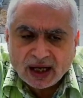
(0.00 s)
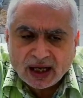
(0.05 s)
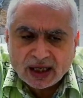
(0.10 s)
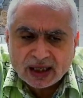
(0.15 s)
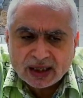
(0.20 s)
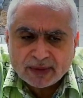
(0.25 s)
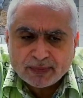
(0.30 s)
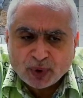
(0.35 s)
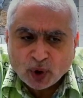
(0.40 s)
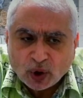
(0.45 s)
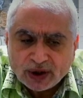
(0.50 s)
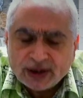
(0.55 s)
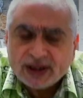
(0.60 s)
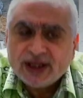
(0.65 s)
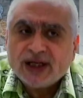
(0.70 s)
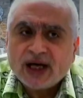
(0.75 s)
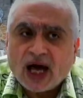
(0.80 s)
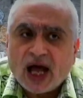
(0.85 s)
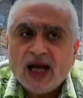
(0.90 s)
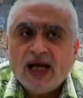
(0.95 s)
political
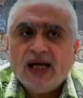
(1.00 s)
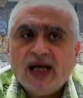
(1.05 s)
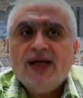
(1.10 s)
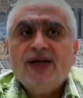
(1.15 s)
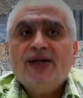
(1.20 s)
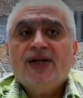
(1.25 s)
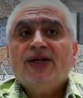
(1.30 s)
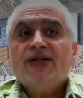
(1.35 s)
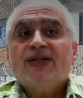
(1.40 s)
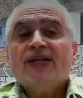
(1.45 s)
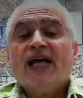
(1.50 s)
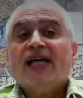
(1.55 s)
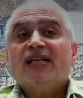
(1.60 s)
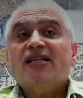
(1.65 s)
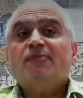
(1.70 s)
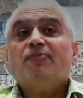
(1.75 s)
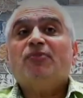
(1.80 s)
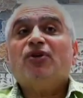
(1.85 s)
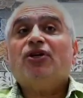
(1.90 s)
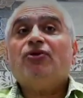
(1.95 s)
leaders and
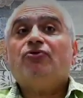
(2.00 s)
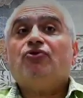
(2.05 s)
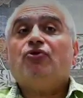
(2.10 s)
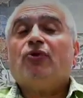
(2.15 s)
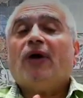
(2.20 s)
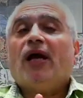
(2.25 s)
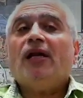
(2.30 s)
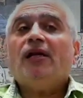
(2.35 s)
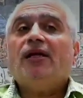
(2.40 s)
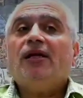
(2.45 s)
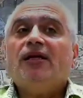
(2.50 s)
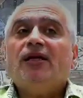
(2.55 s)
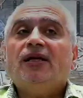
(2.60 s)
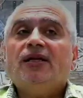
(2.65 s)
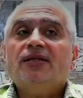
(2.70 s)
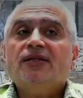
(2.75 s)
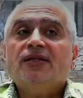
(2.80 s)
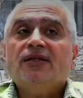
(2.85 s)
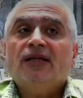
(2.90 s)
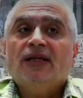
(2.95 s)
spiritual leaders
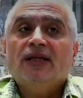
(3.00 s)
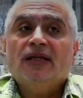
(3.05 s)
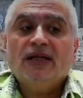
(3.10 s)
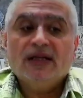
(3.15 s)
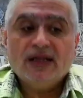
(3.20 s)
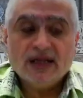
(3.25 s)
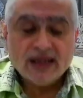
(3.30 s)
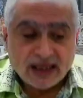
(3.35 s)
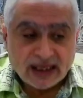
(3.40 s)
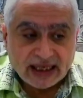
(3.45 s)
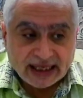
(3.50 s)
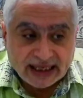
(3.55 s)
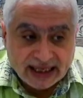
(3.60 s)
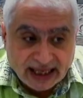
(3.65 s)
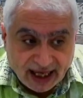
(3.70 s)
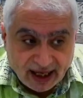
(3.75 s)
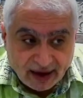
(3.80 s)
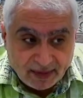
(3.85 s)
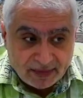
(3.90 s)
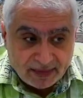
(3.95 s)

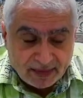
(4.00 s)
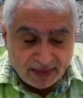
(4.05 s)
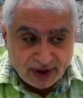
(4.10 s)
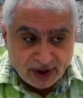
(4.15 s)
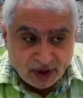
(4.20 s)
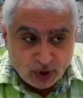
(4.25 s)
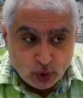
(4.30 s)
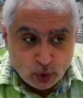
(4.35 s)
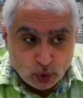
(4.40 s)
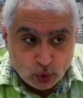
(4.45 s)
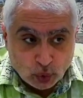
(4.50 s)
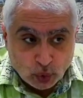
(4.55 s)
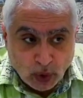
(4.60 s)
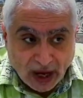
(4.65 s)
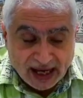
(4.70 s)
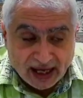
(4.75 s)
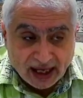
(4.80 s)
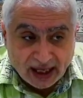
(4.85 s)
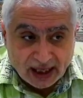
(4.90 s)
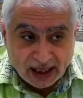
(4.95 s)
came
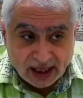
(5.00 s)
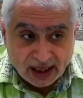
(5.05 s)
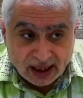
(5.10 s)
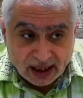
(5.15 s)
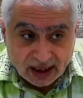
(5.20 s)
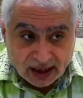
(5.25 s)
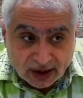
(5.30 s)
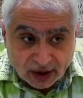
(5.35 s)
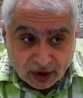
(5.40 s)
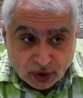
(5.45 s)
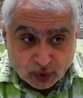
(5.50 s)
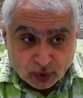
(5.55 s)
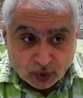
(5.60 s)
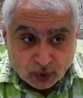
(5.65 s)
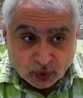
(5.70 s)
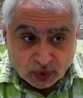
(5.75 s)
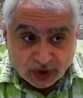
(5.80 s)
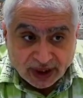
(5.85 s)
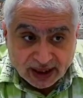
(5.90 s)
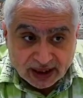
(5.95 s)
to
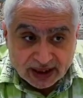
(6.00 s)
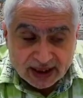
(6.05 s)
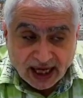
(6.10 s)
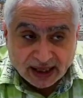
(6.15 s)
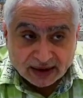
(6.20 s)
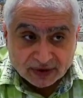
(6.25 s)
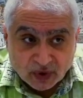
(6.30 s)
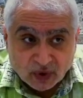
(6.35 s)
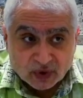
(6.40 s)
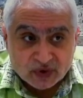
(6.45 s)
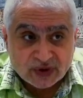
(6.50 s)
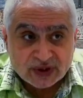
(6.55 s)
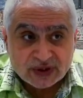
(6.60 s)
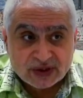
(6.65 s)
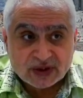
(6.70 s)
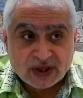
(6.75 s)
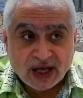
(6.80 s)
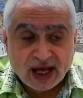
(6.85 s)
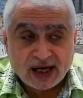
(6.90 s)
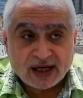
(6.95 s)
take diagnosis
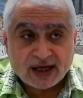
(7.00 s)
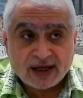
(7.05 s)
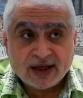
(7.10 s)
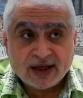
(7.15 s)
and